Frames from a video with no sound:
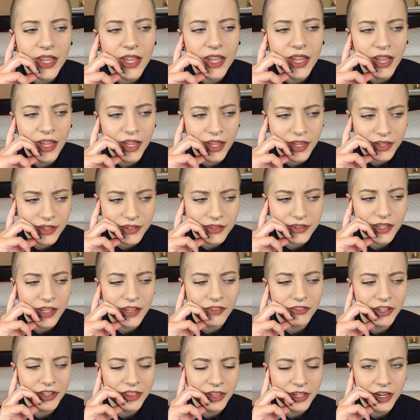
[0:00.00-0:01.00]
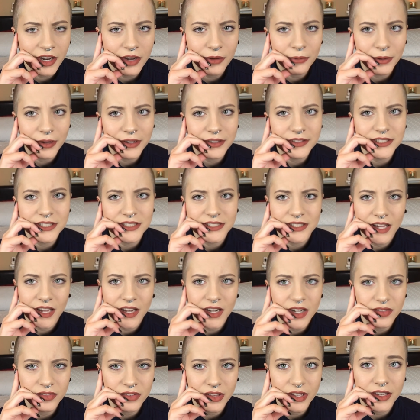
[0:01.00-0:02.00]
And everything I read just
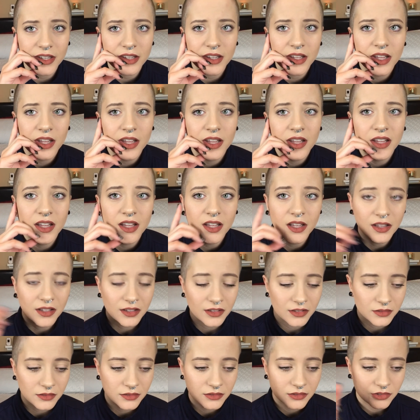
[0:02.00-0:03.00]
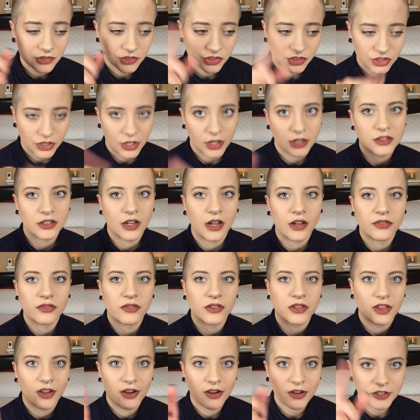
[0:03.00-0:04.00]
kind of, like, checked off
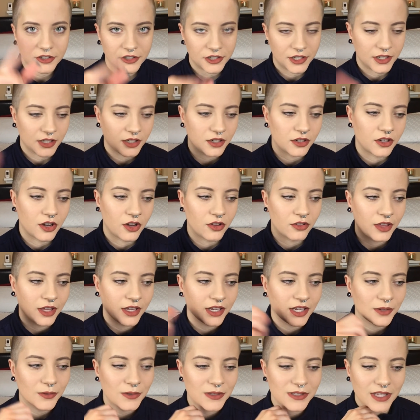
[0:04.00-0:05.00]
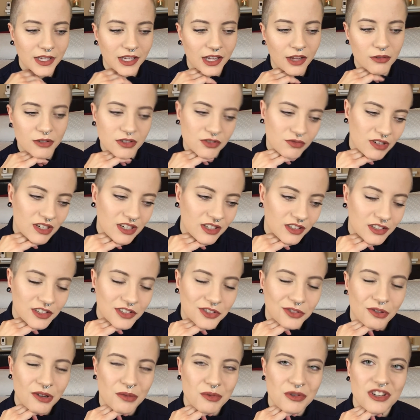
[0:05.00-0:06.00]
with RJ, you know? Like, it was like I was reading a
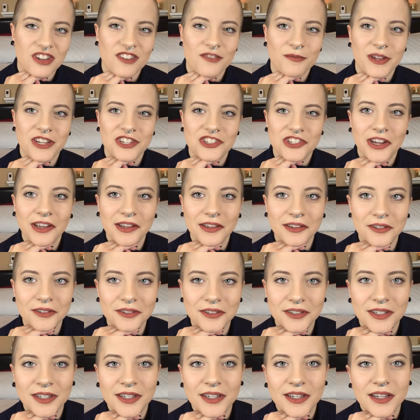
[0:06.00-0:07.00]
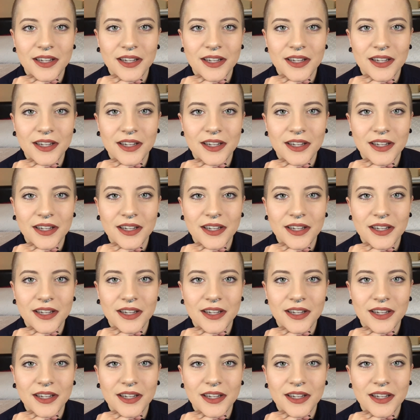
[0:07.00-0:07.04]
description of my child.